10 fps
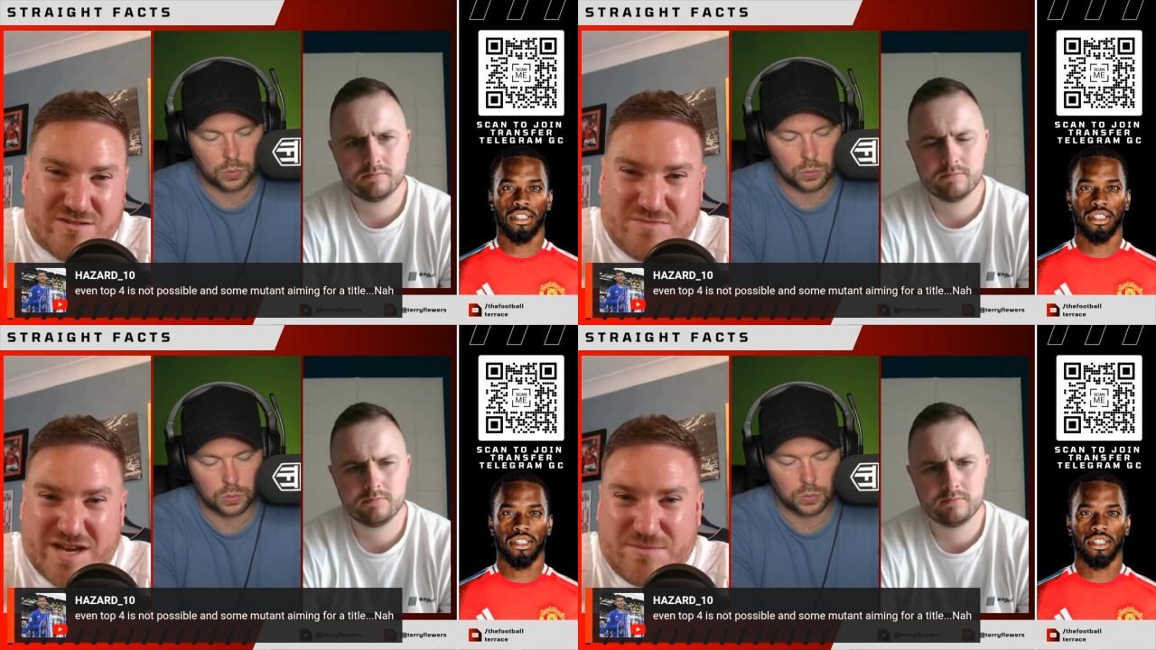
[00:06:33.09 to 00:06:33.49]

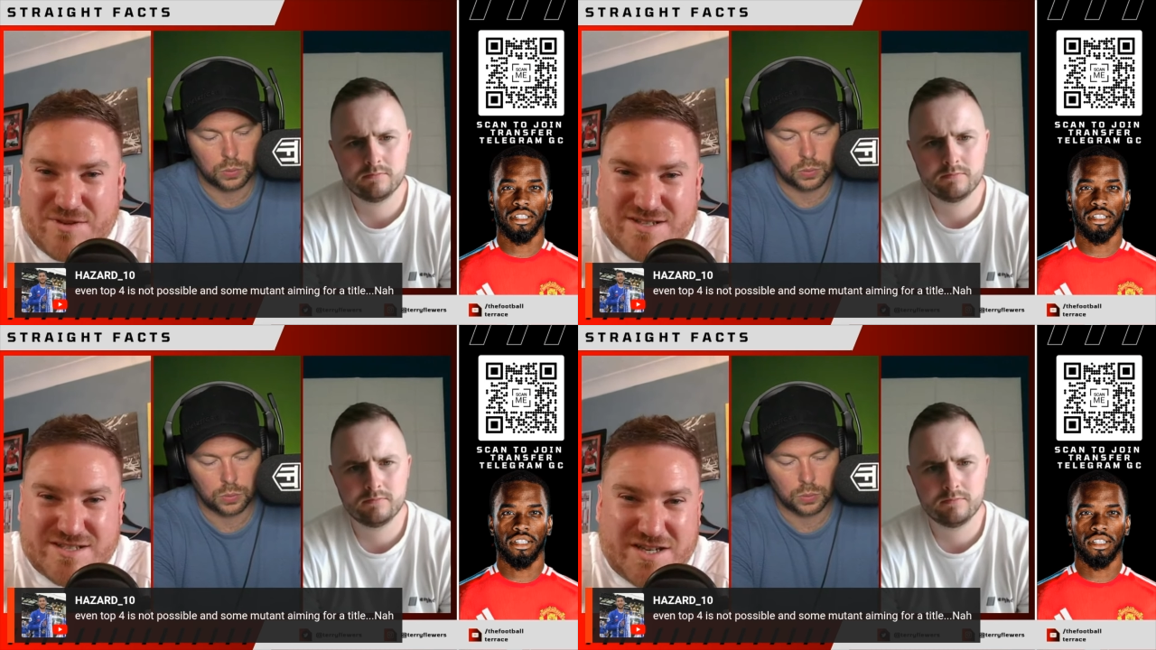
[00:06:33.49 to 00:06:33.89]
Speaker 1: and maybe
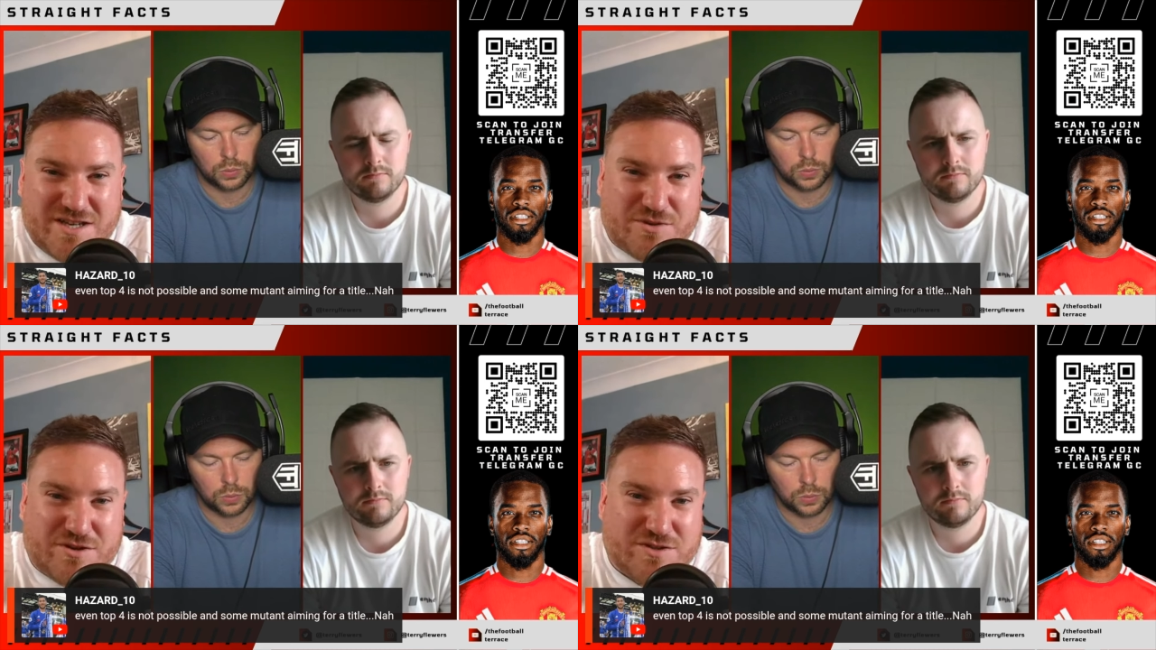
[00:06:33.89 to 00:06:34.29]
at City
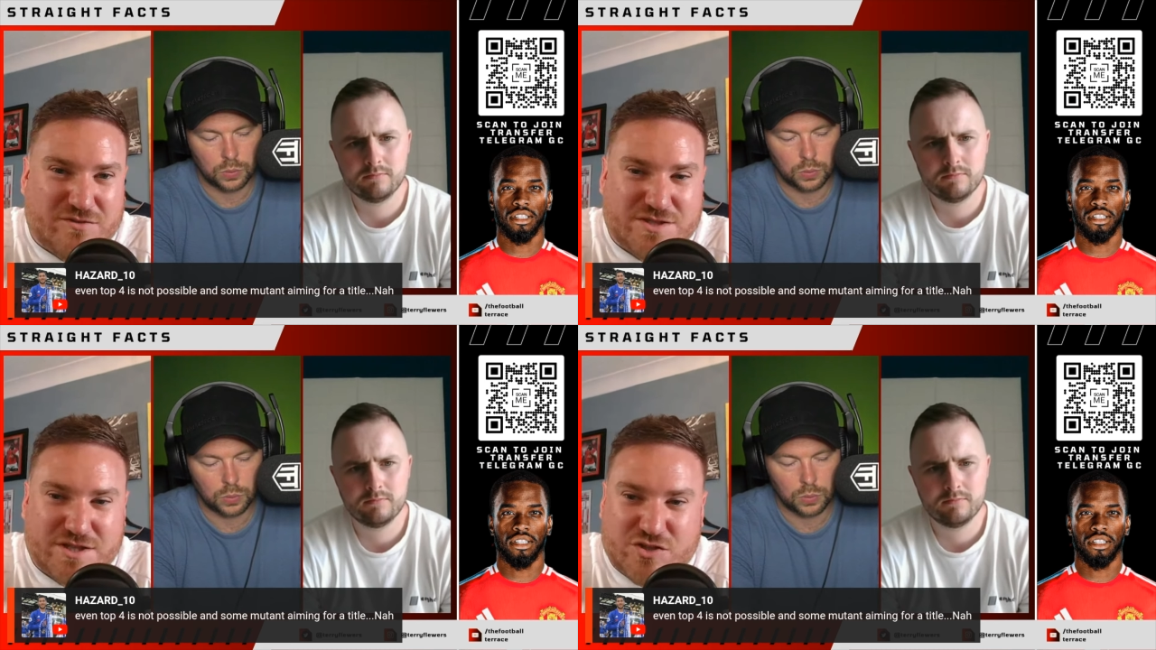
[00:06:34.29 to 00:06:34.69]
because
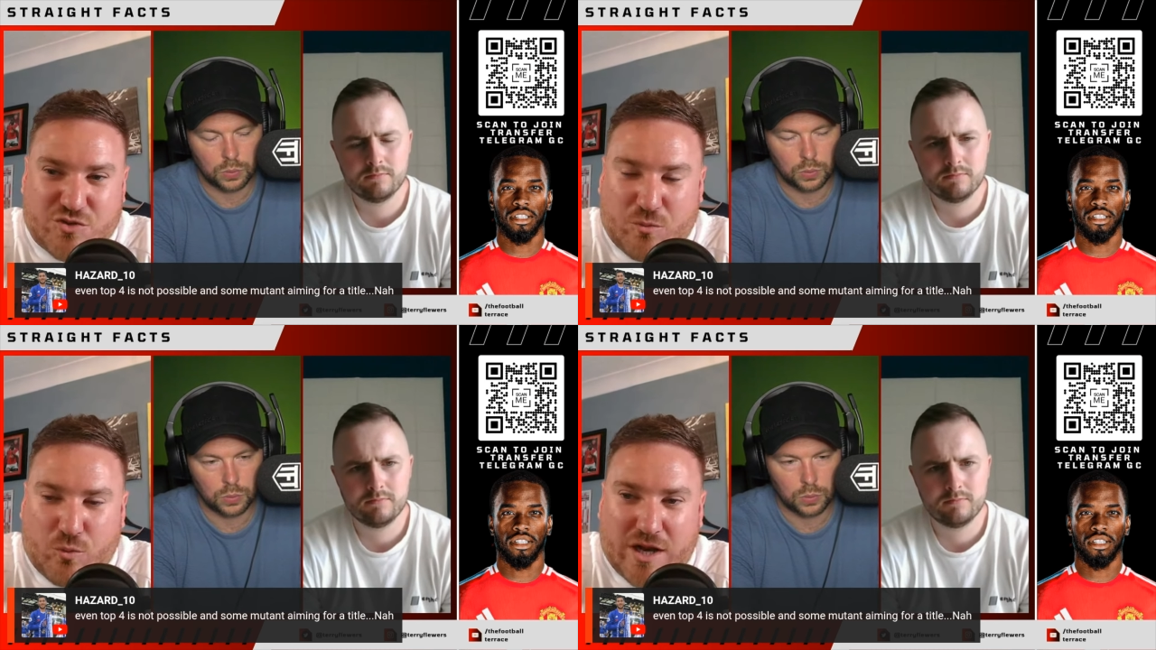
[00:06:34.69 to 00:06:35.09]
obviously he's
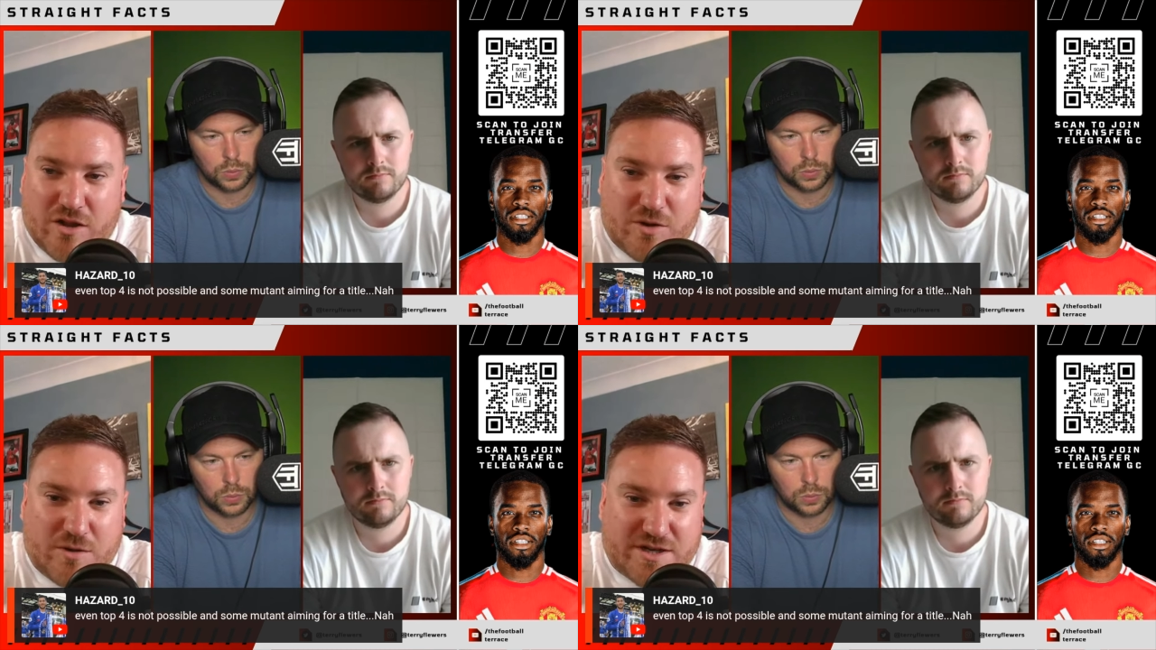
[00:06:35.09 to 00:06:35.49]
doing well at
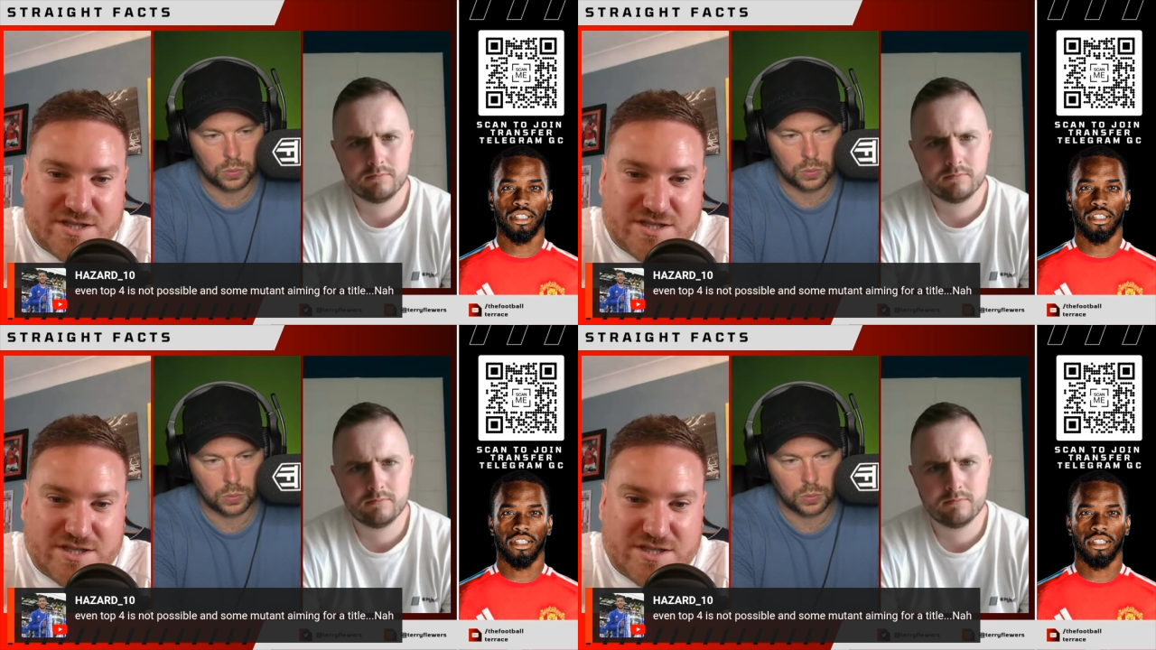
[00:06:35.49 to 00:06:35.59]
the moment.